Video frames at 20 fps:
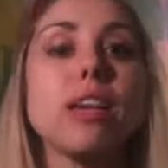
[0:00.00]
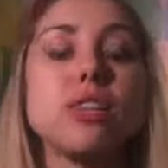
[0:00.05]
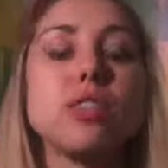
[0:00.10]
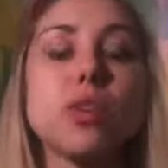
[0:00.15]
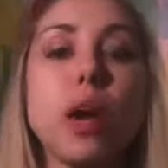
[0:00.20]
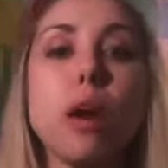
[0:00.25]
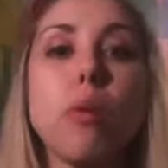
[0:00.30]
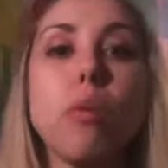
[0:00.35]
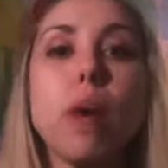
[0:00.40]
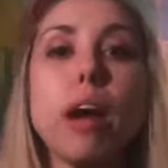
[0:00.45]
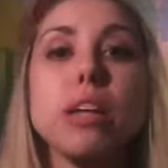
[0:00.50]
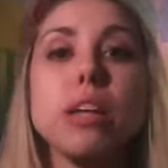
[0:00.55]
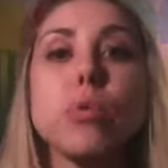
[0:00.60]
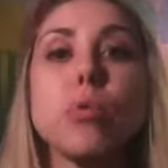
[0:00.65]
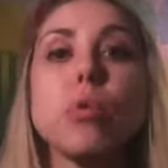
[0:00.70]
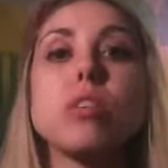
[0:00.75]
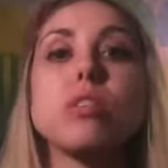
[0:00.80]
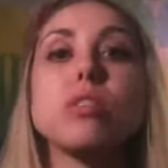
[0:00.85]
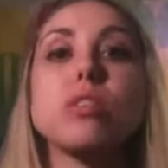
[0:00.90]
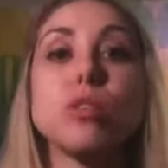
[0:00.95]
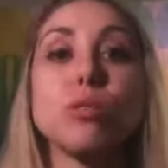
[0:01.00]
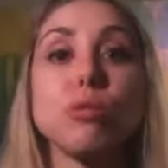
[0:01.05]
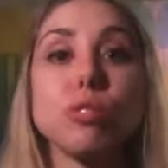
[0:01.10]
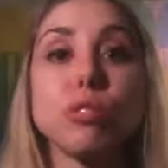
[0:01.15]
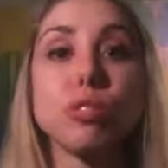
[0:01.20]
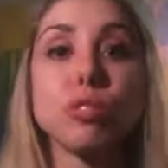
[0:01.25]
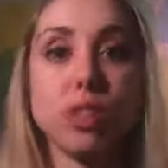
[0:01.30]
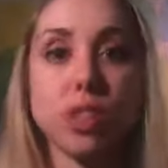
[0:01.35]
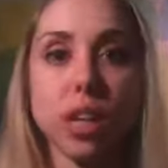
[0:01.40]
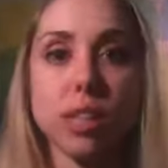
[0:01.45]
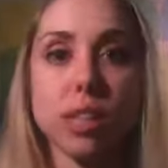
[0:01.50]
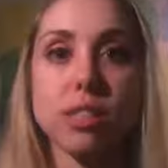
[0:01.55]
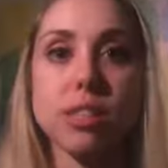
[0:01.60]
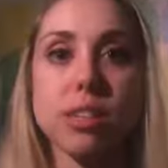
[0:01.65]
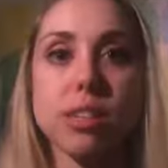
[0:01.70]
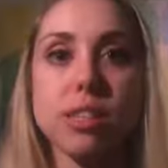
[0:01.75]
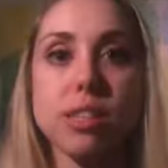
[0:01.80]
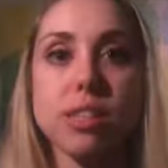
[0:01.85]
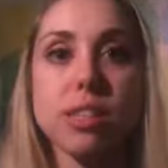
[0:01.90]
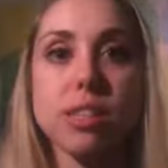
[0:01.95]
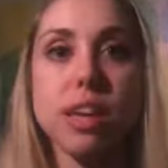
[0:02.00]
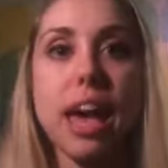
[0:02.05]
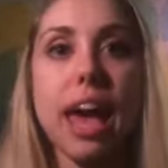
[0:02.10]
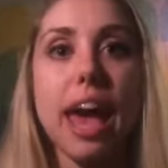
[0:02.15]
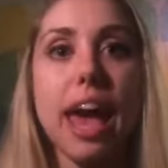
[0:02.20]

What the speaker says: so I went towards social justice.